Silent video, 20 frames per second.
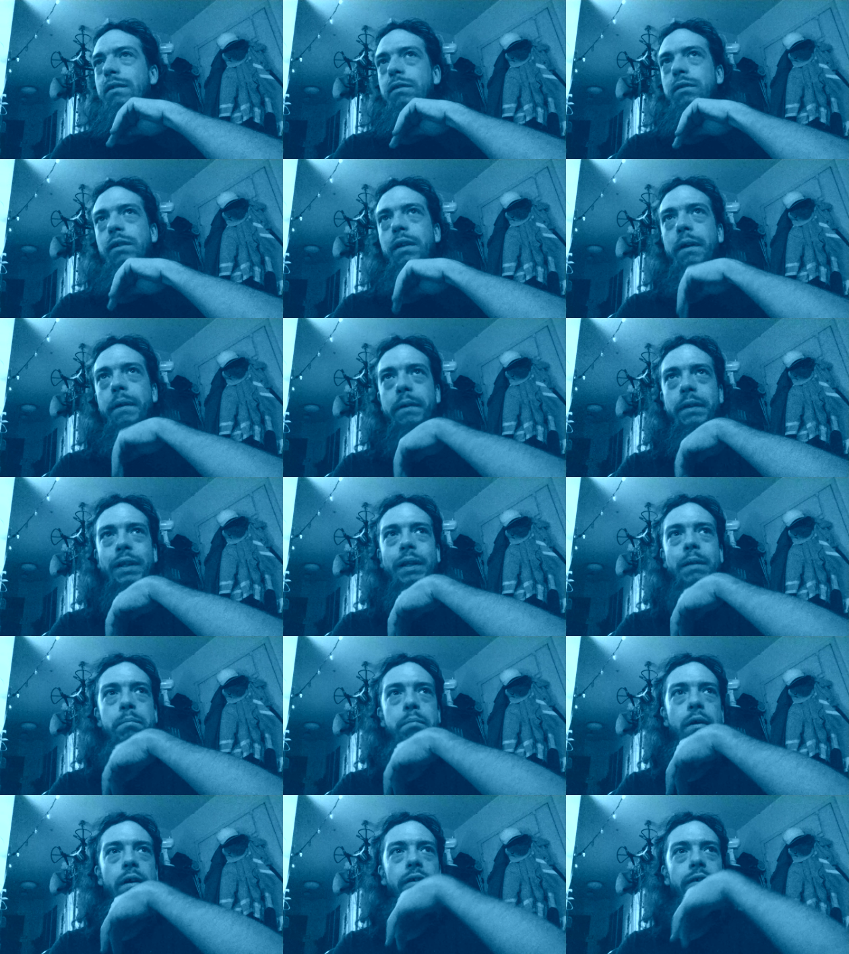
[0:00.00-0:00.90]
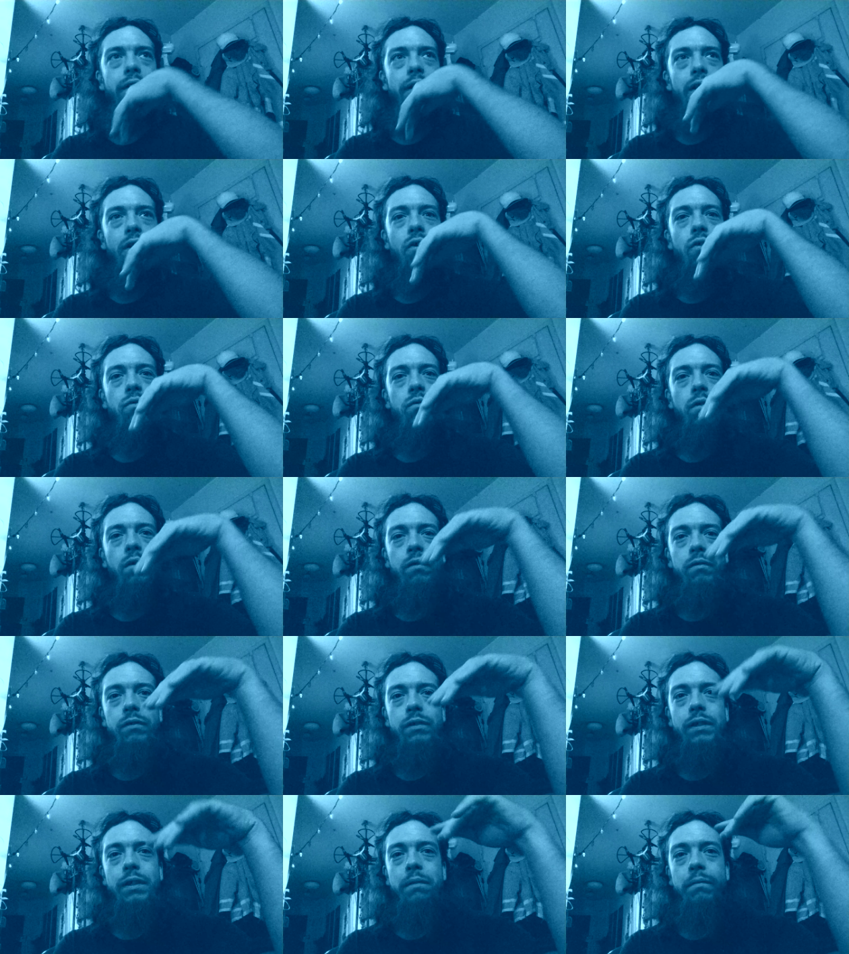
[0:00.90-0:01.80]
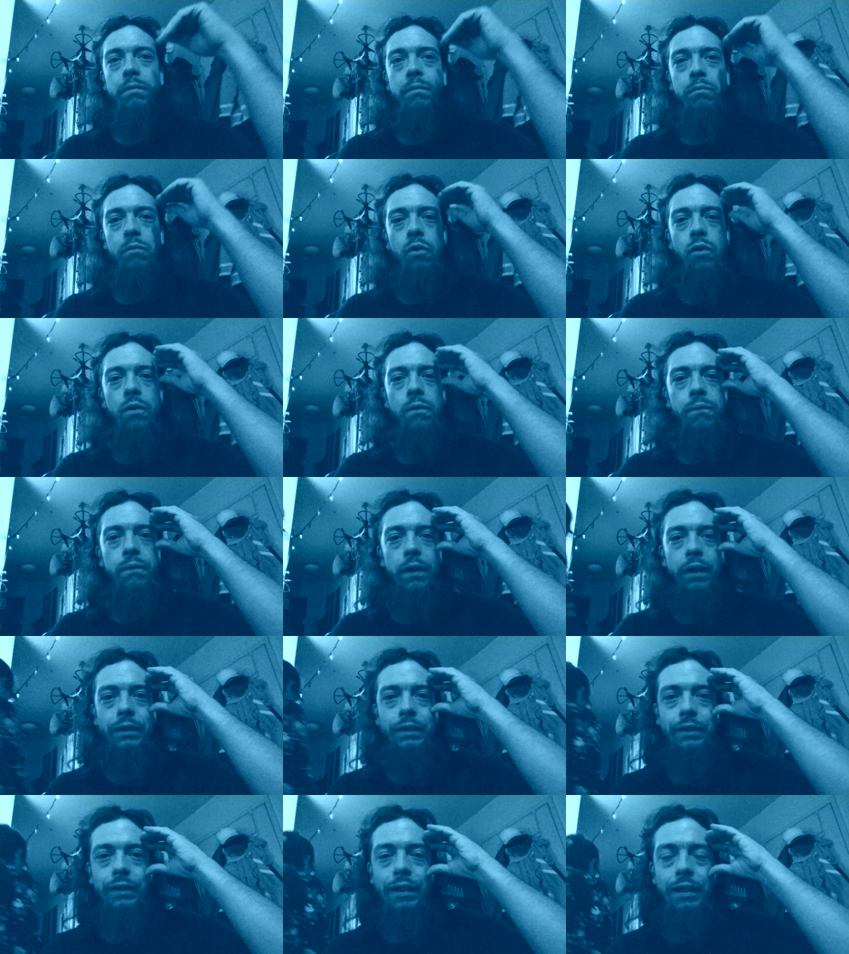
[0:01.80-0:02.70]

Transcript: Taking apart the old one was even more fun.